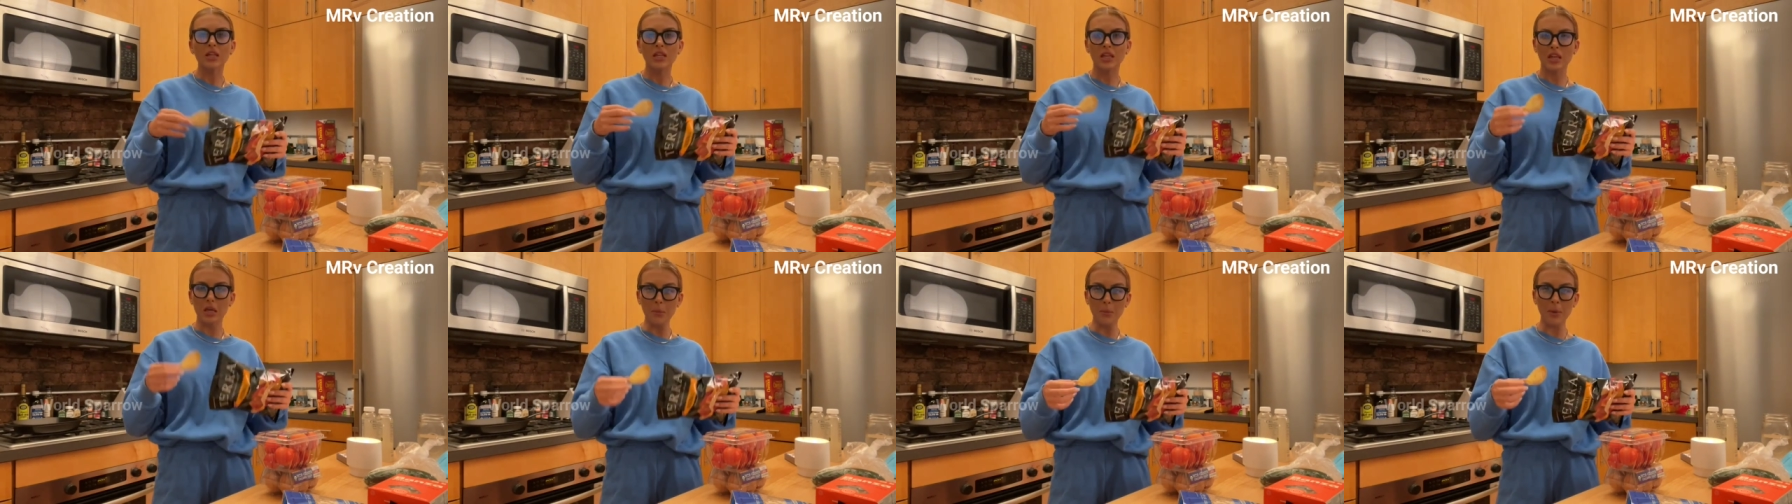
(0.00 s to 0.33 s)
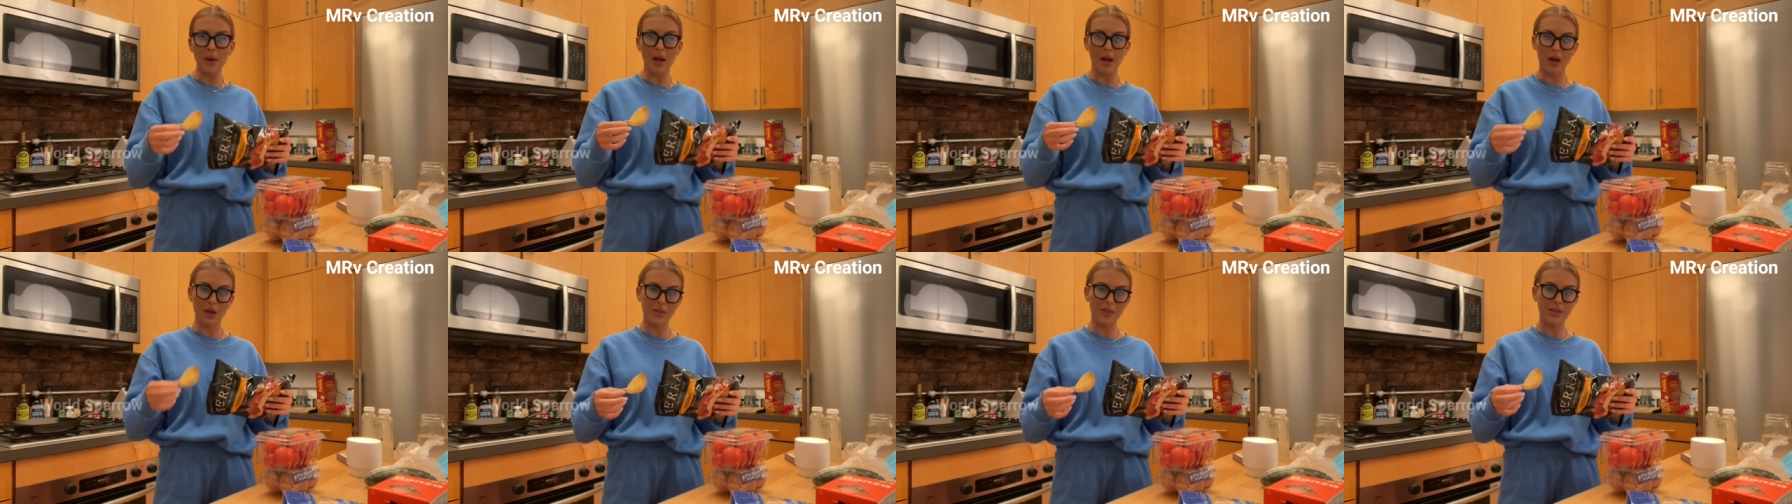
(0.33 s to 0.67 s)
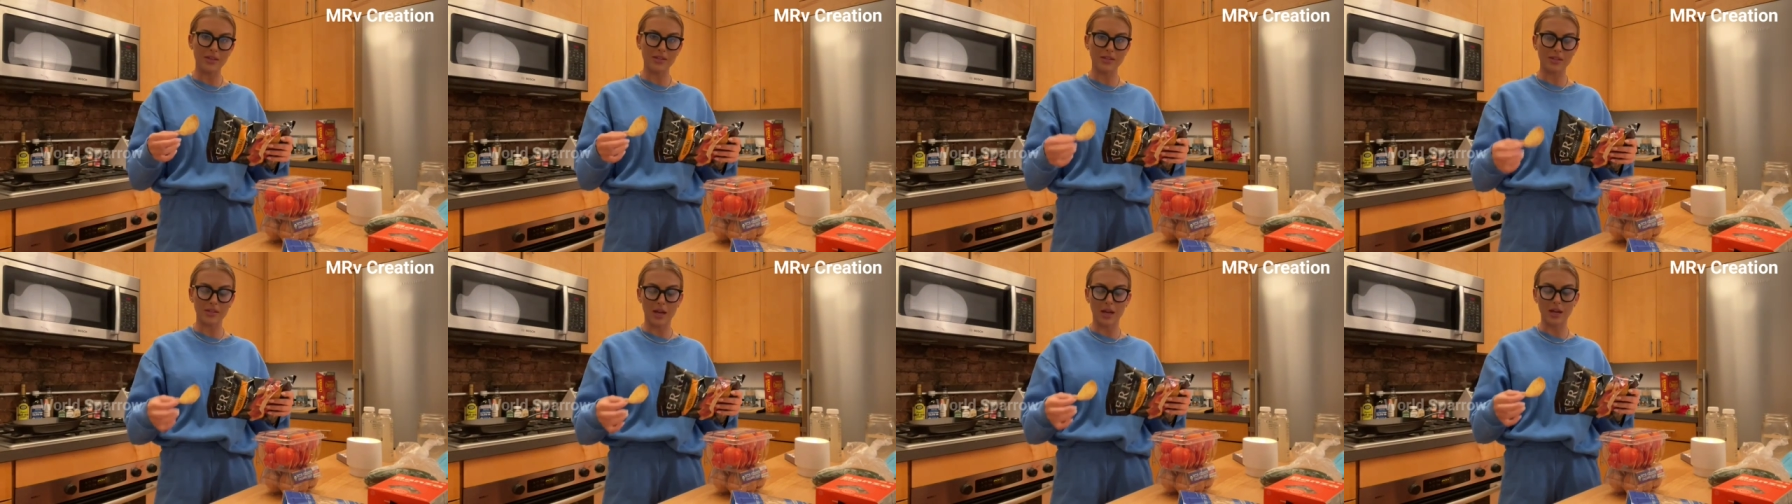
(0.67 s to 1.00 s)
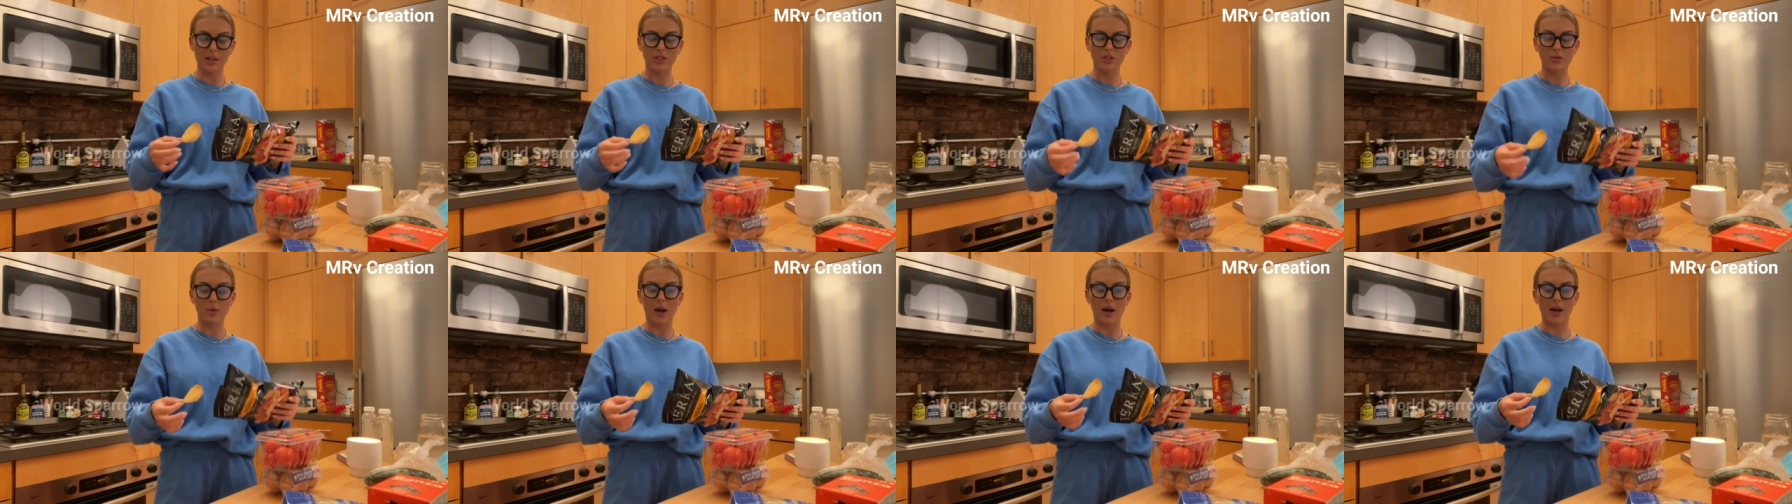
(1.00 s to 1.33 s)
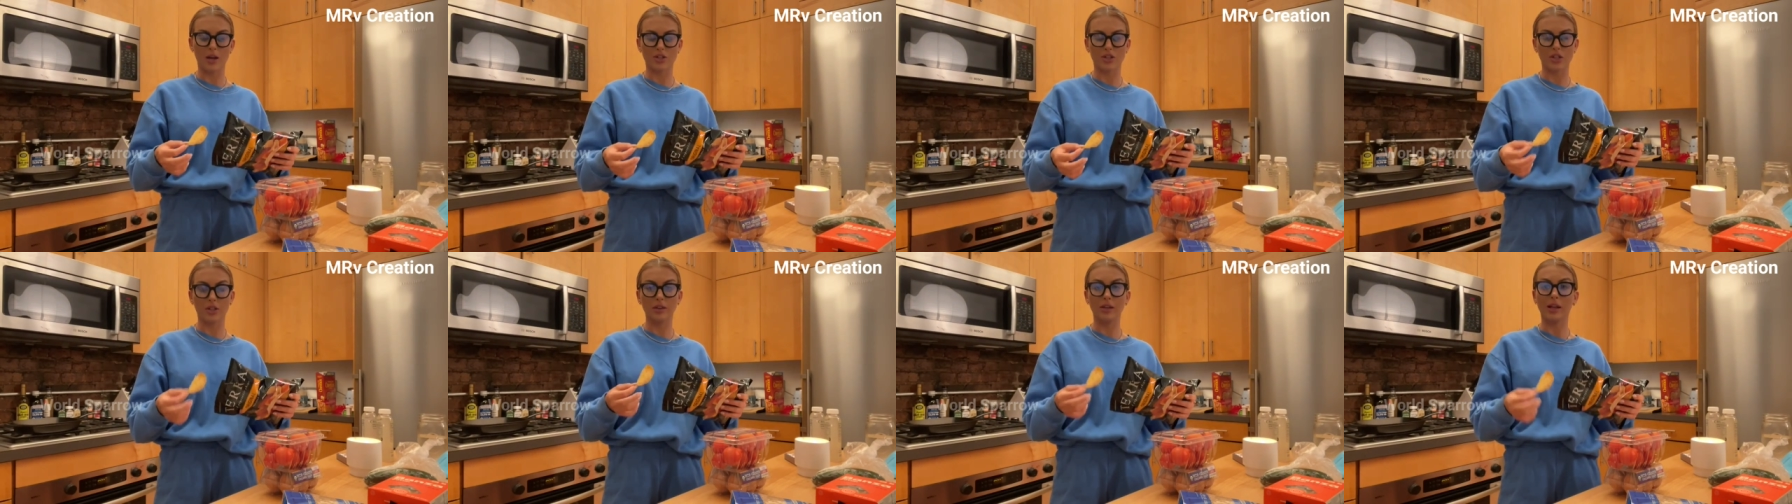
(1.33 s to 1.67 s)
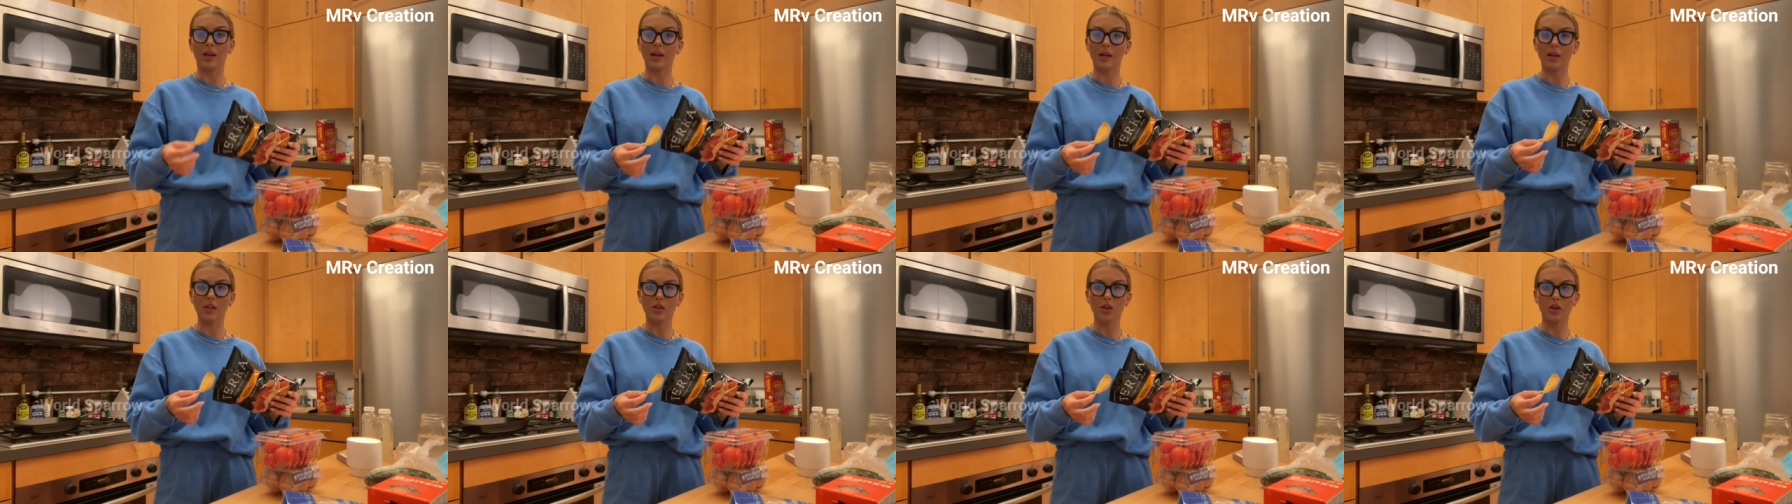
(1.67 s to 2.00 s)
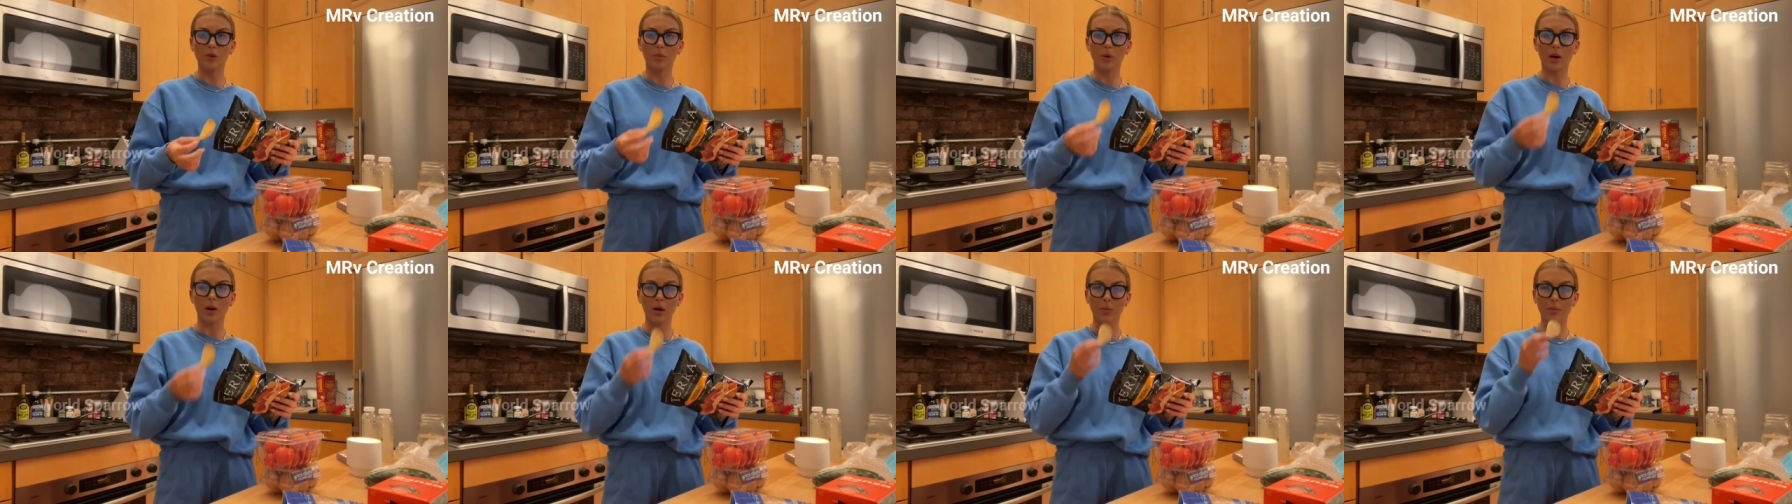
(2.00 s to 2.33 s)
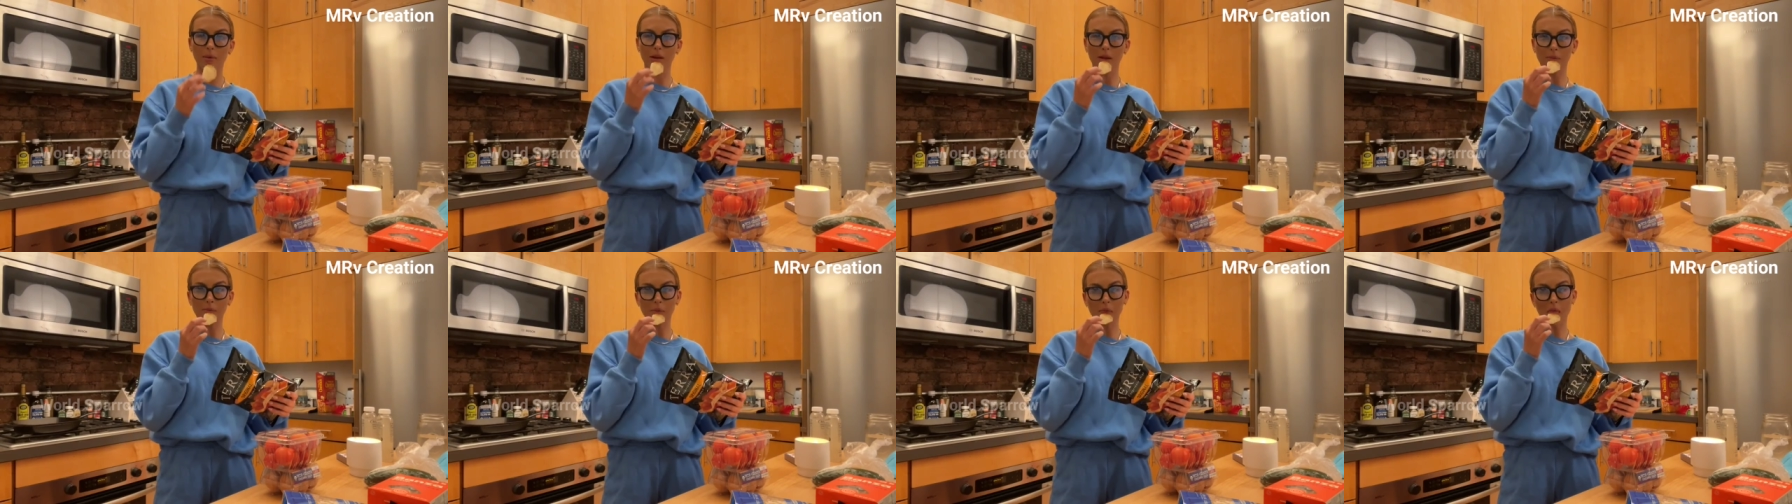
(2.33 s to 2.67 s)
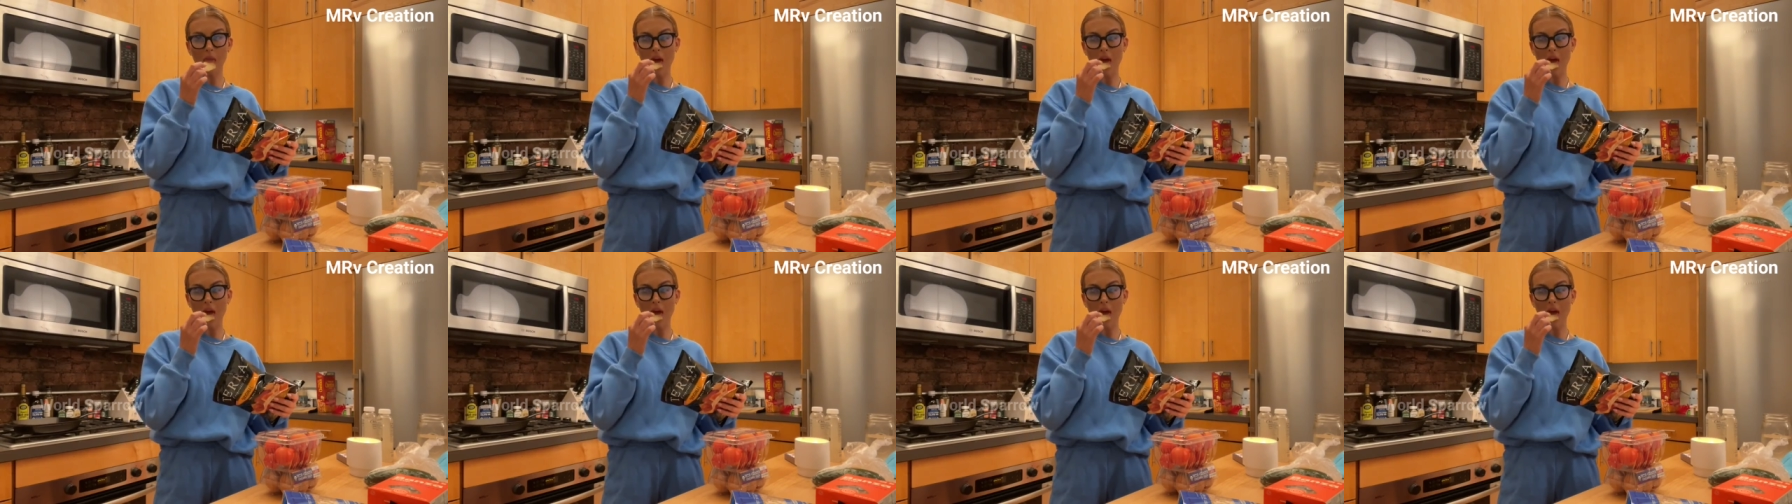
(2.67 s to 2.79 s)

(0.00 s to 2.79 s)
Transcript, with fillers: Keep healthy snacks you actually like in your apartment.